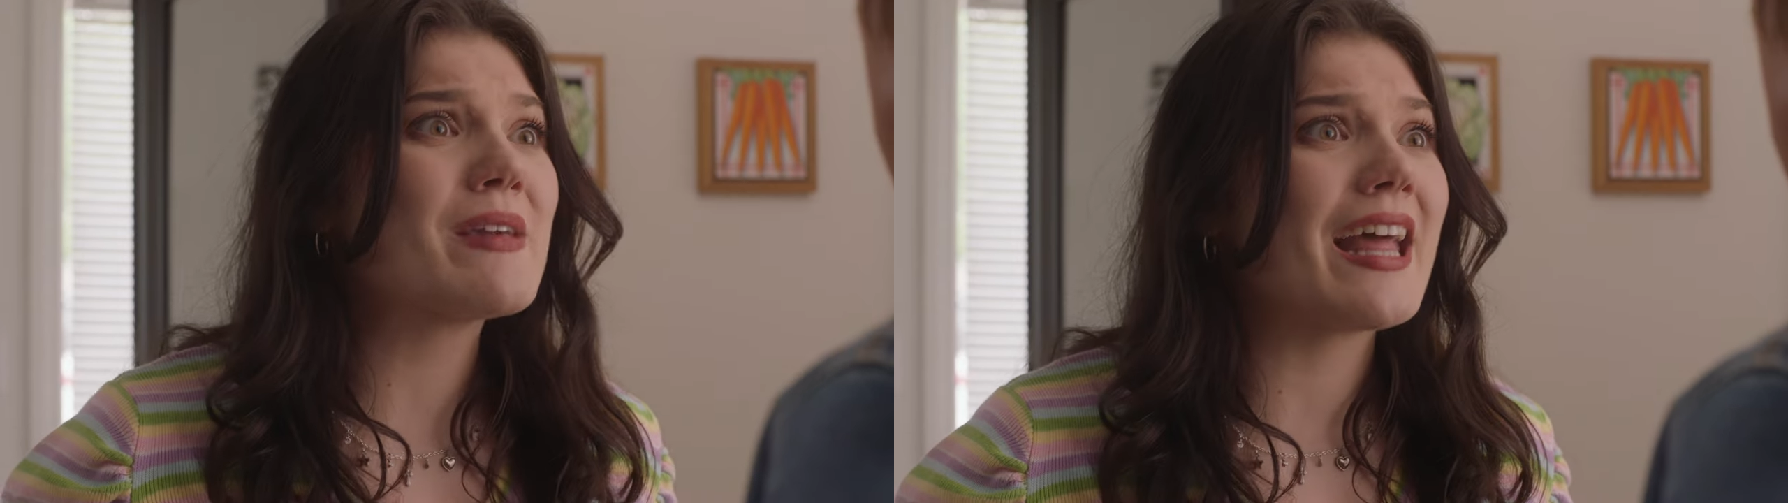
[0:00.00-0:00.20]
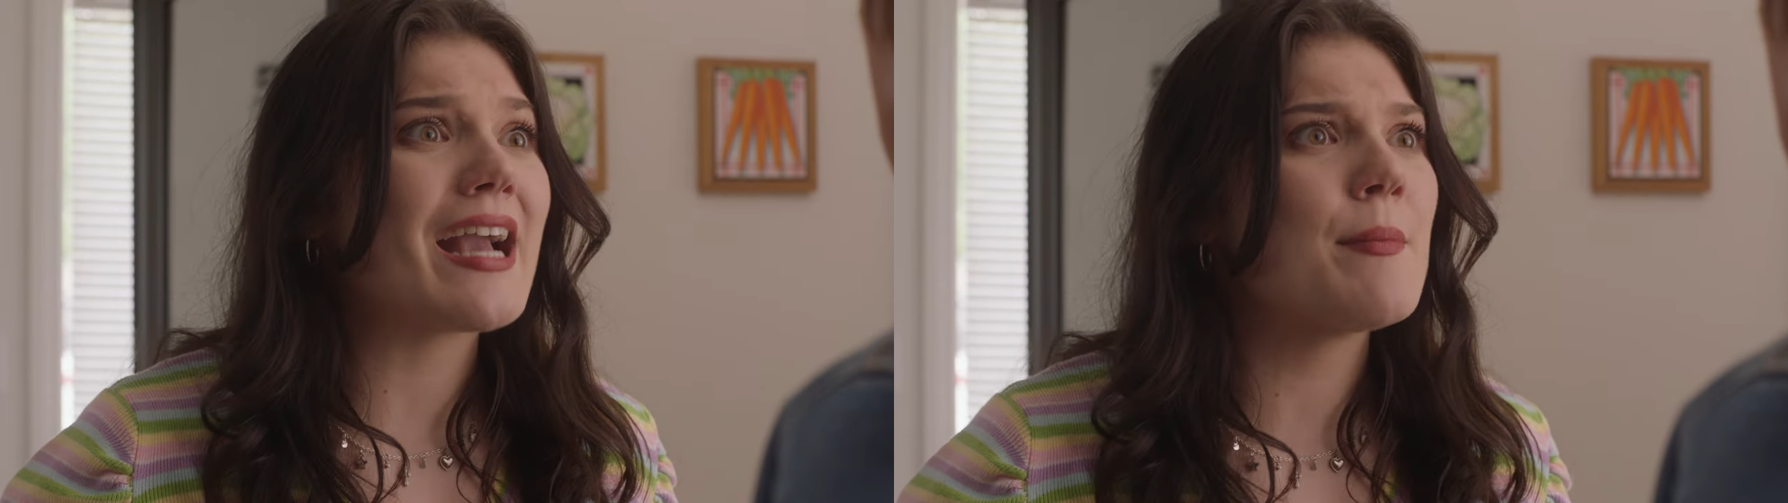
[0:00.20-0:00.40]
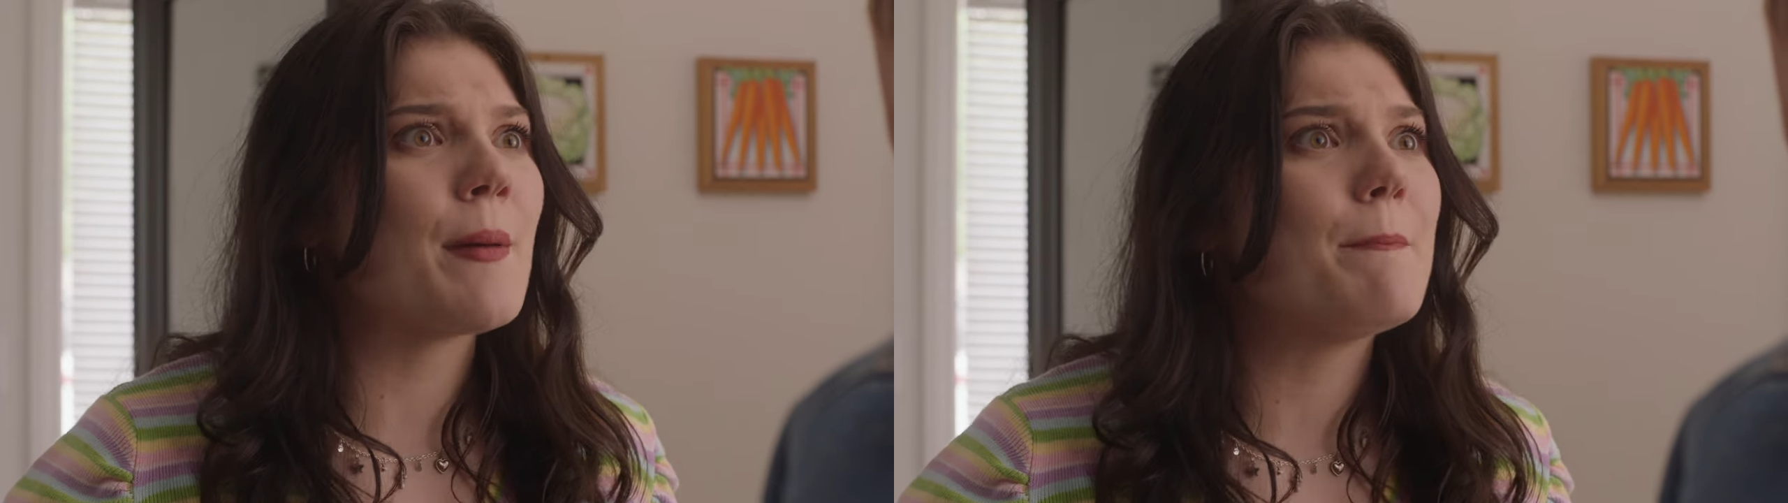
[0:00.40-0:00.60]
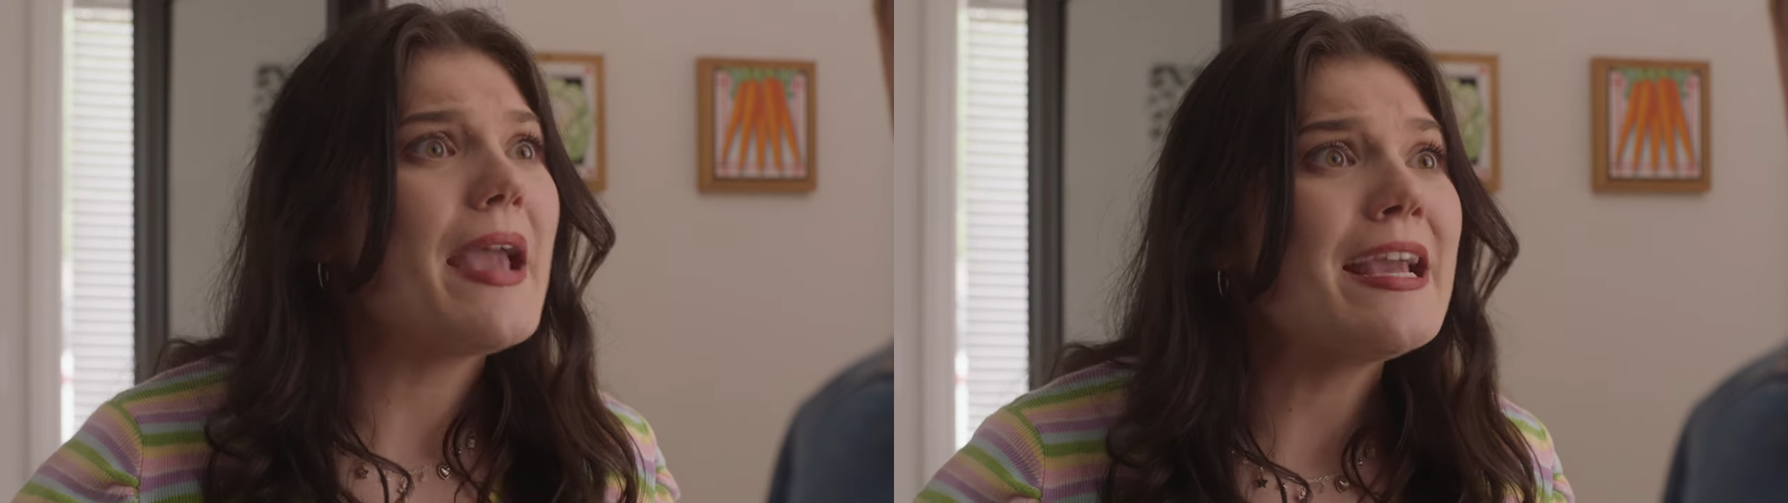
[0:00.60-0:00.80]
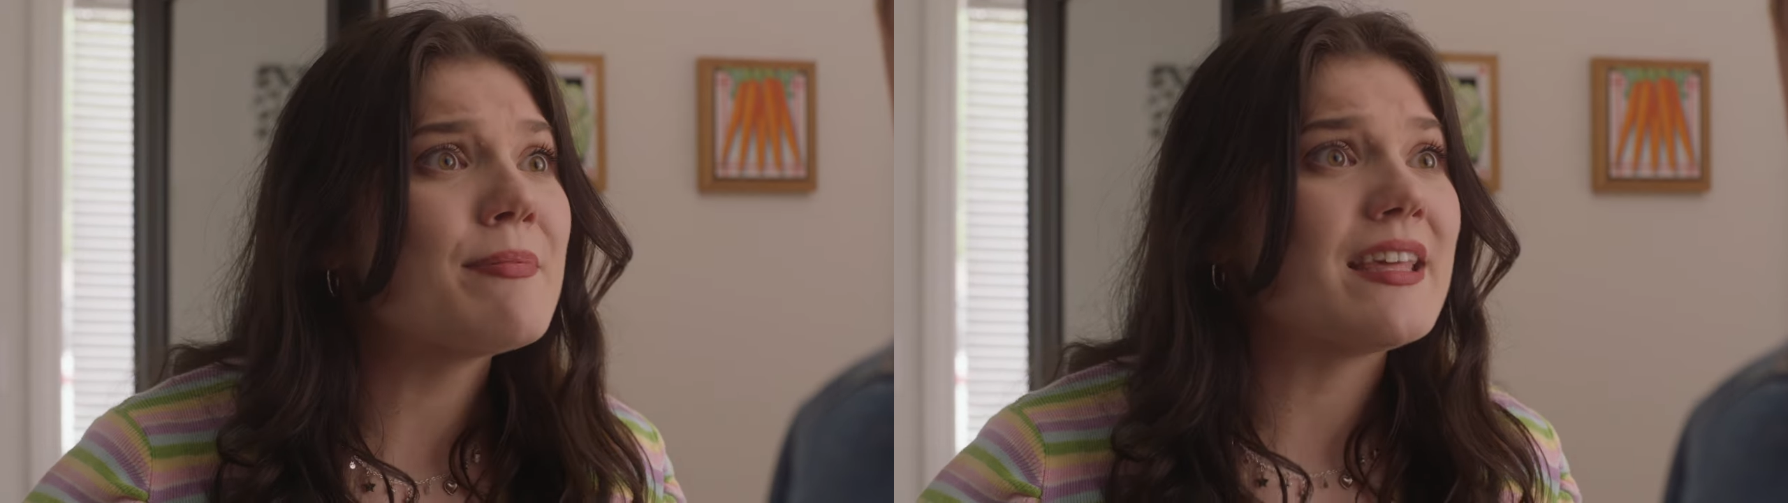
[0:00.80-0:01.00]
me like I'm a
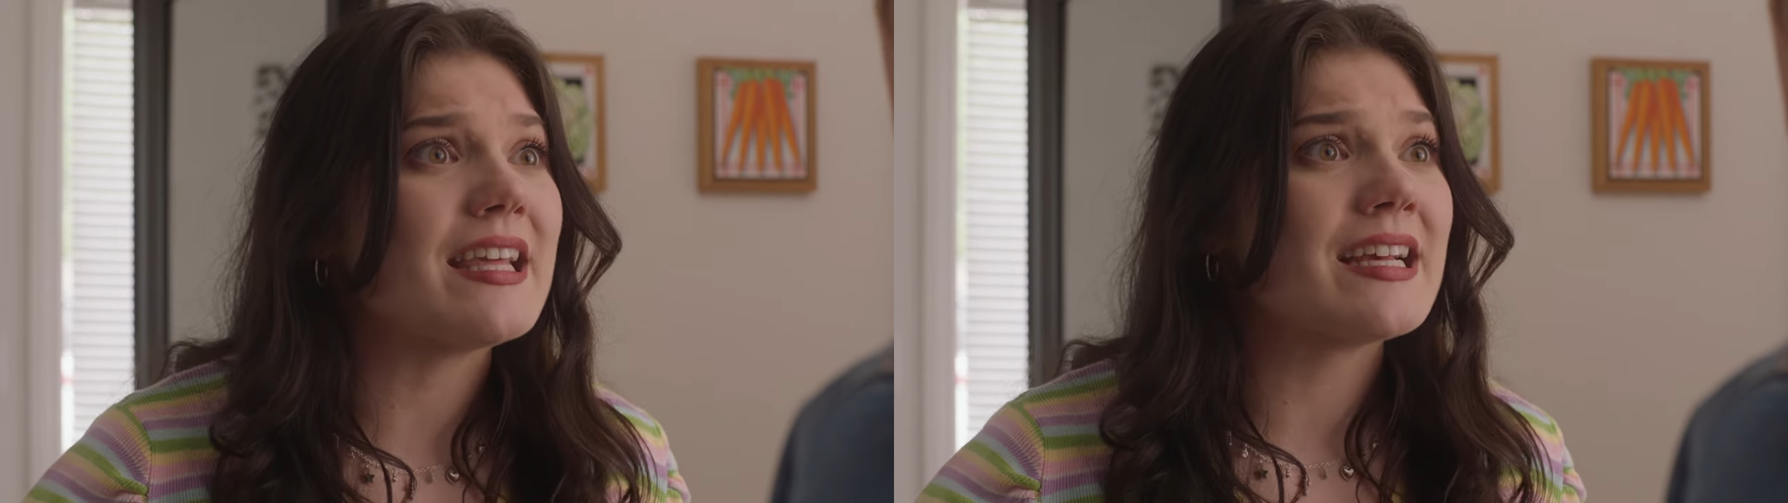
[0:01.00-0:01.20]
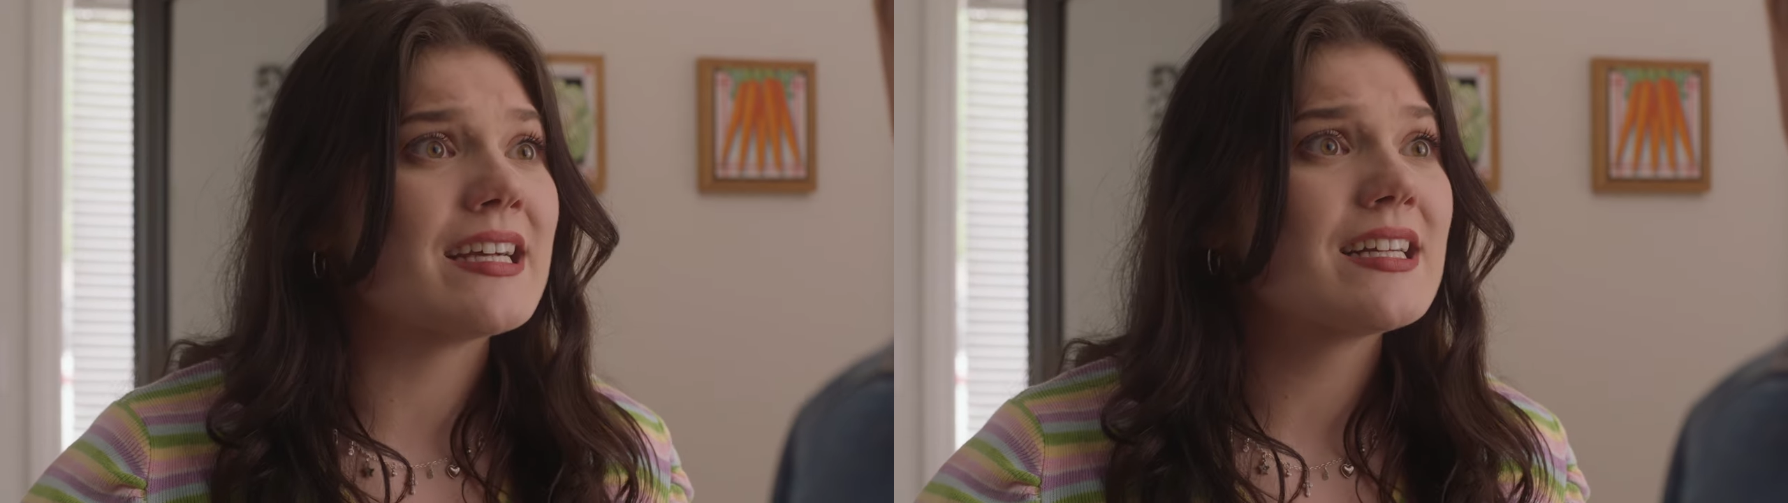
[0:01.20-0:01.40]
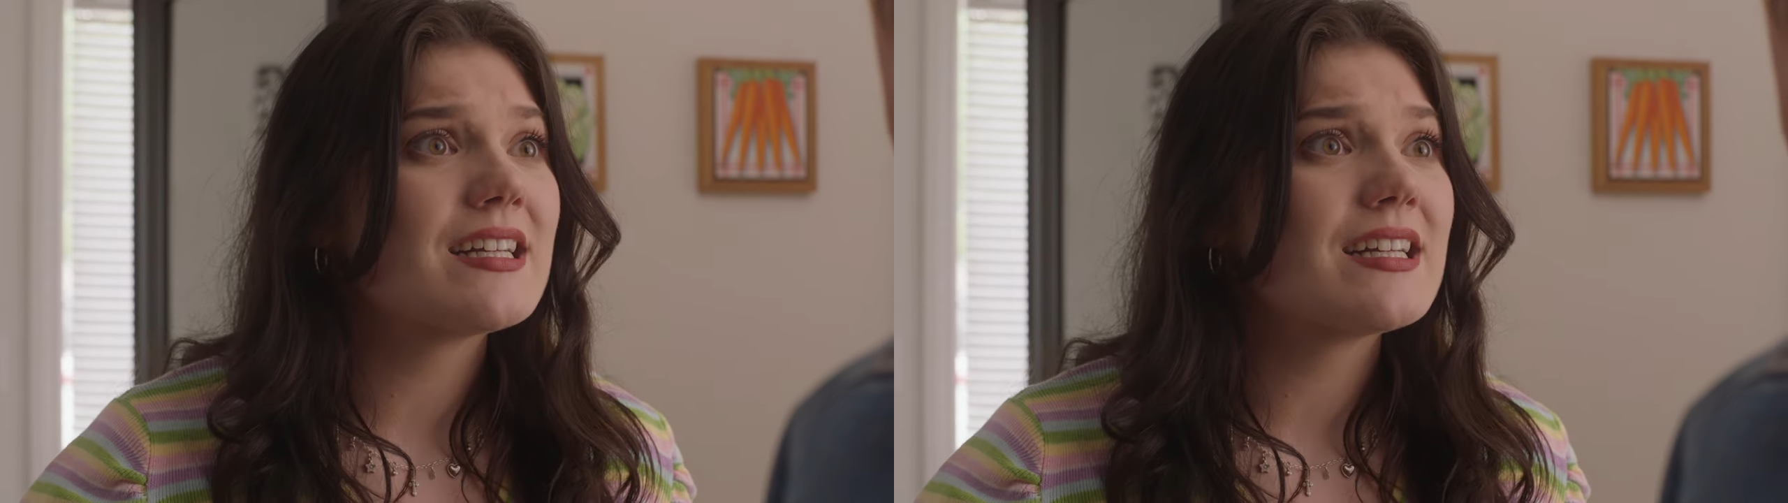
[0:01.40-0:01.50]
baby.